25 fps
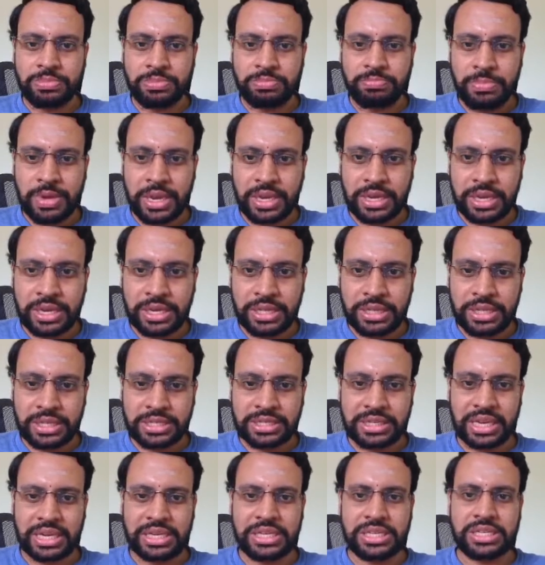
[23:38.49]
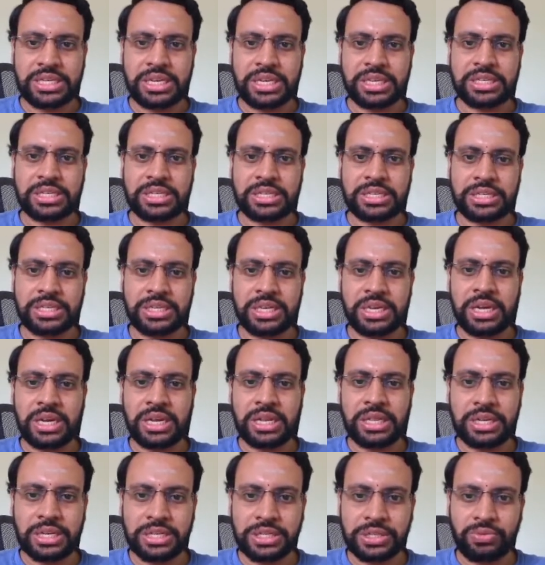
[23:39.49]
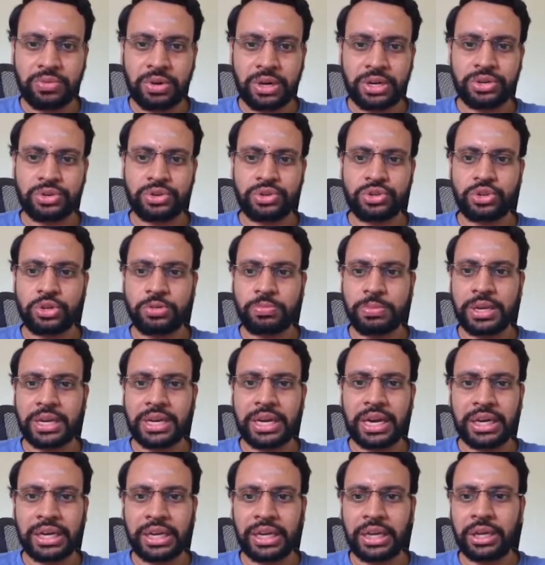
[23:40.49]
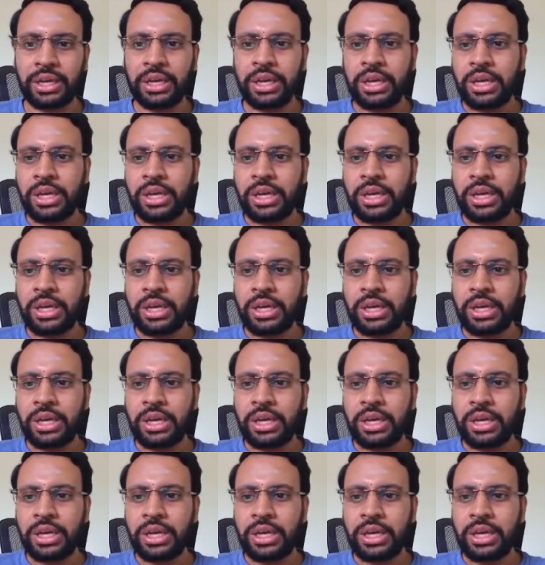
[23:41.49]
making the sign changes here, that's what you should be getting.